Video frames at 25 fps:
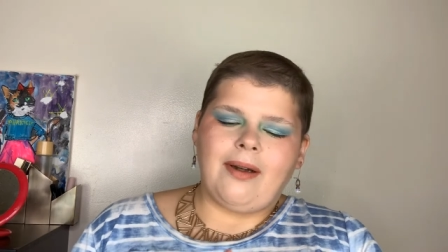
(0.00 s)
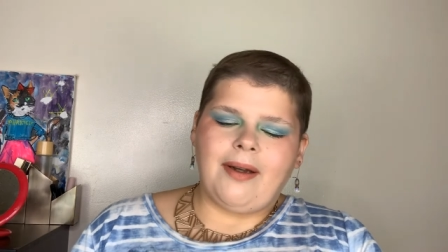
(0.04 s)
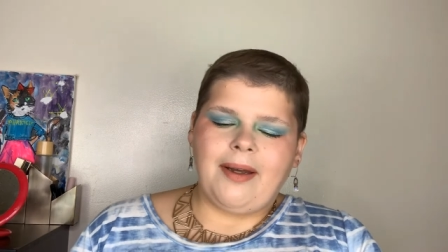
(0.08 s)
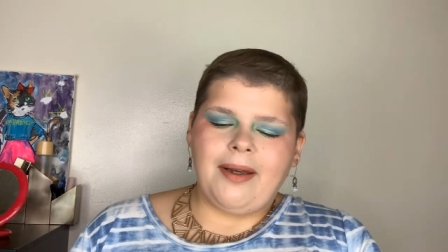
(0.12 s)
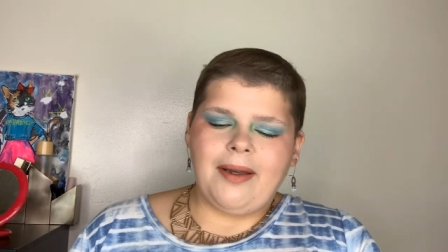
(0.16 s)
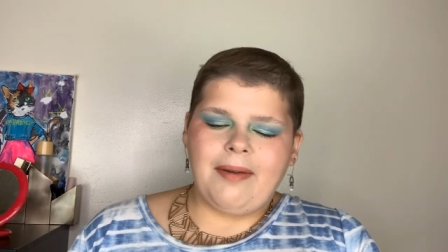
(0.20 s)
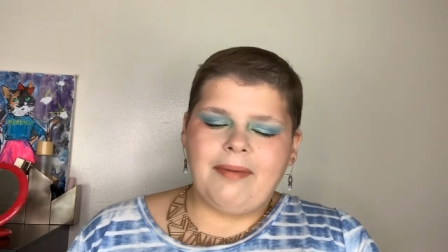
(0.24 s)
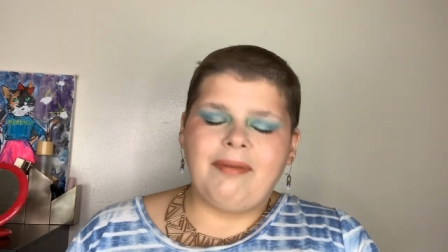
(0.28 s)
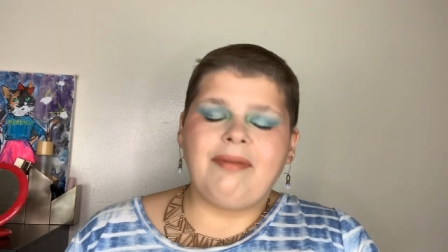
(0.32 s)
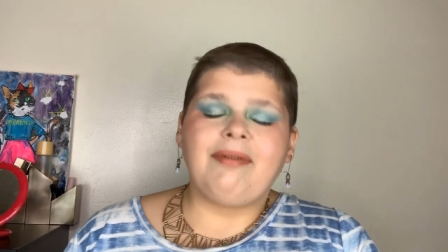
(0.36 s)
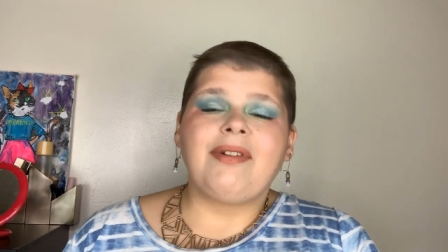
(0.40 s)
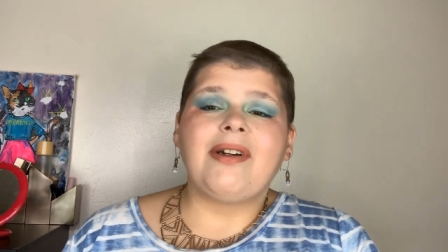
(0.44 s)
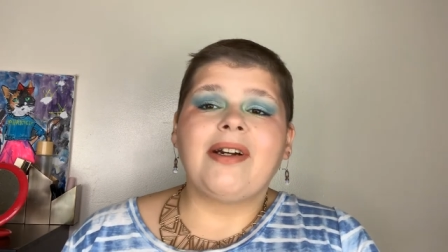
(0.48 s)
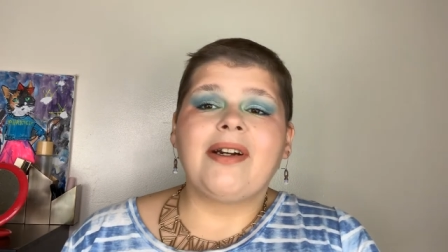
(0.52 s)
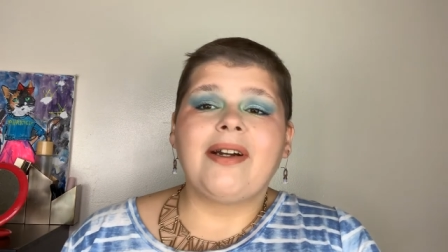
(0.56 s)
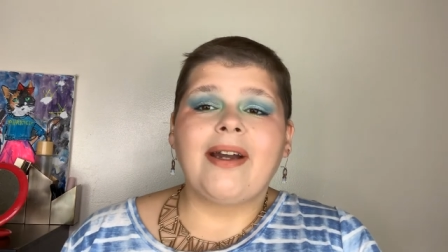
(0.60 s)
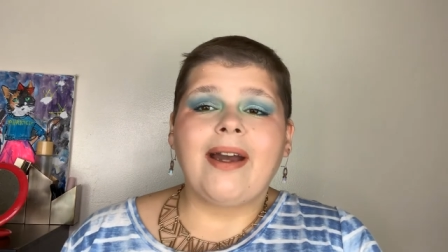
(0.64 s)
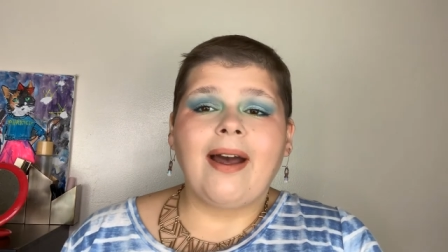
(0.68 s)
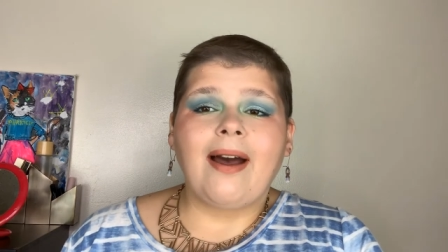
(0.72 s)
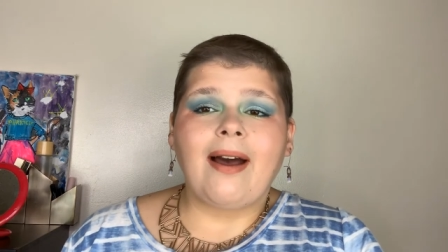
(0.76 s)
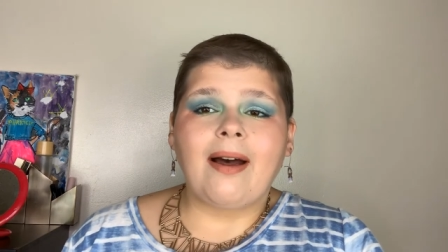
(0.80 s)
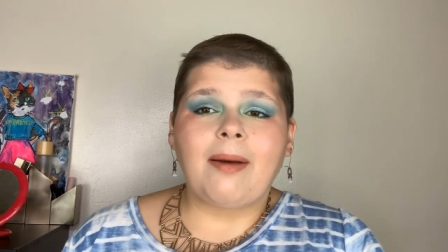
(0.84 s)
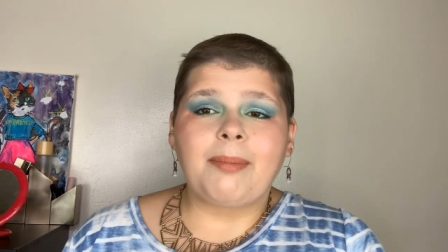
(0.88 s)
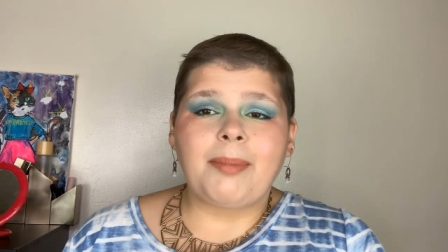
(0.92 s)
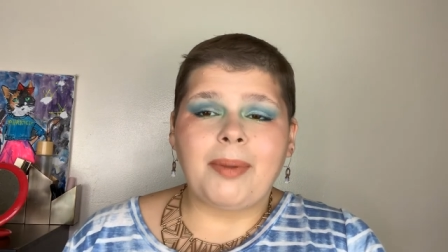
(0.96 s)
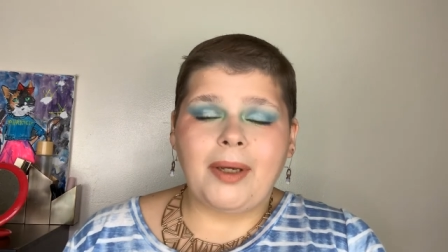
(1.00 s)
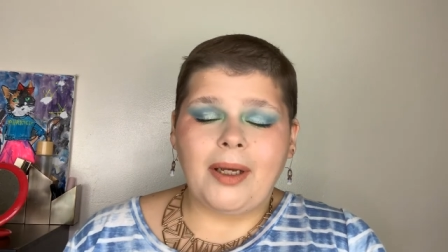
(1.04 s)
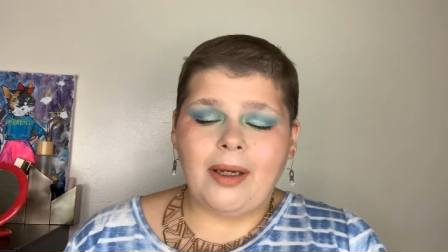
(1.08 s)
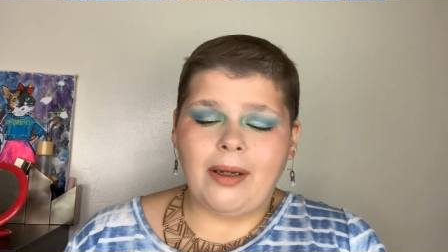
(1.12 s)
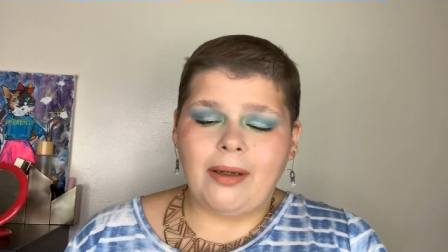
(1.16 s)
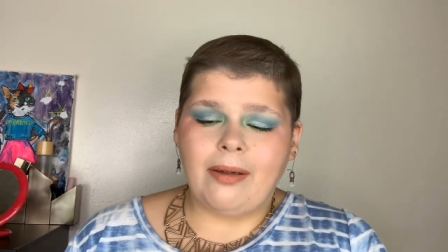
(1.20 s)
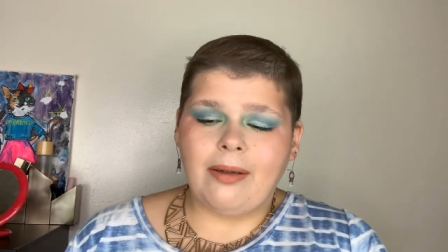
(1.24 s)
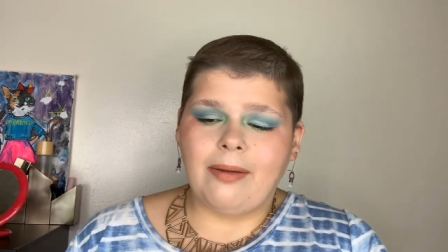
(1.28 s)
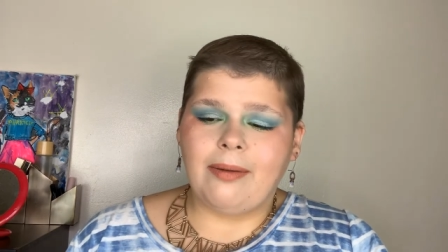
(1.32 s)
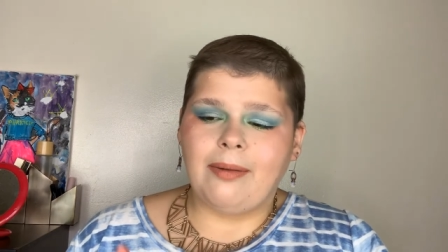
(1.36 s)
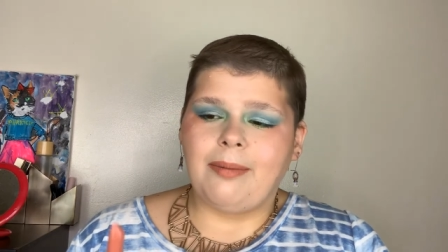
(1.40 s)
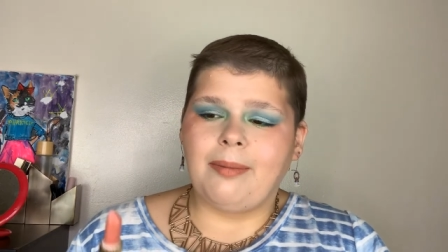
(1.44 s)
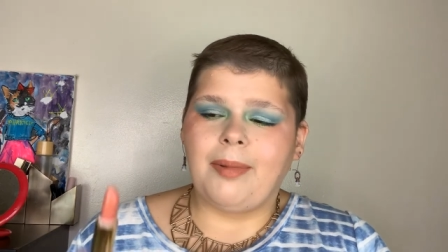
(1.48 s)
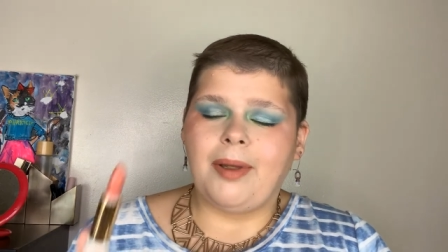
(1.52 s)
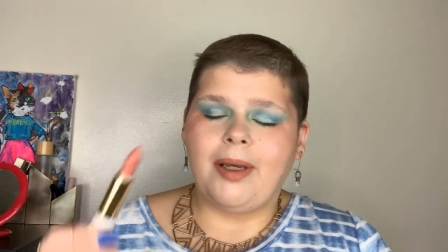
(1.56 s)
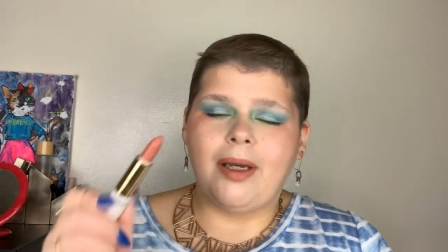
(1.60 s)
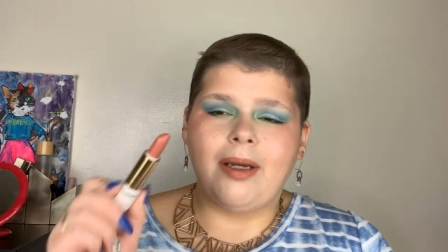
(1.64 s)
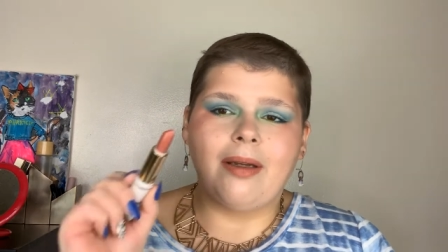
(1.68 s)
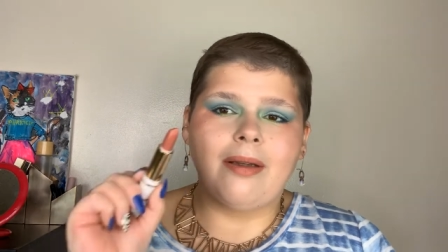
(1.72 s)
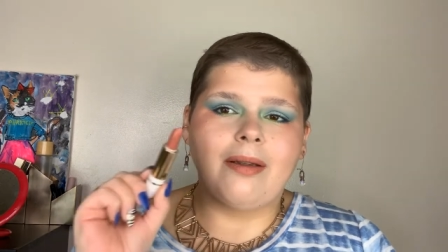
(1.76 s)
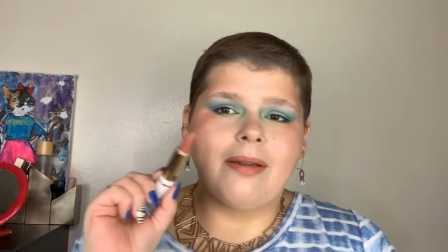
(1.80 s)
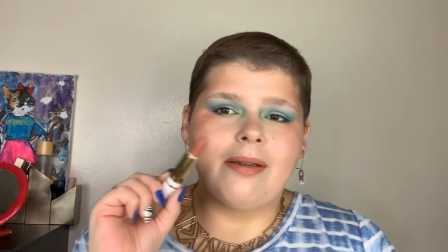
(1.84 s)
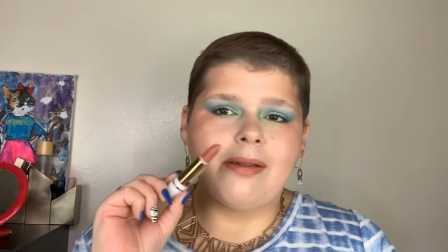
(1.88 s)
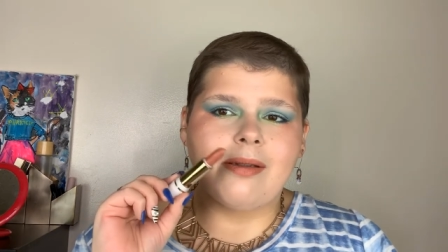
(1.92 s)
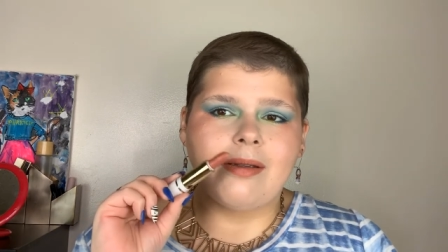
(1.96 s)
I am very happy
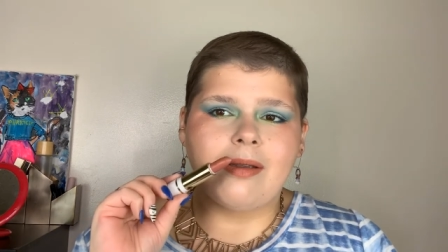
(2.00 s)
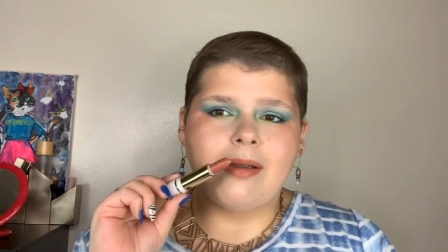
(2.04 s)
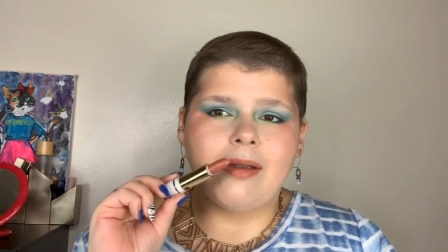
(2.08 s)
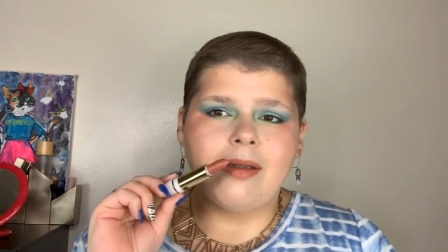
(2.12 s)
because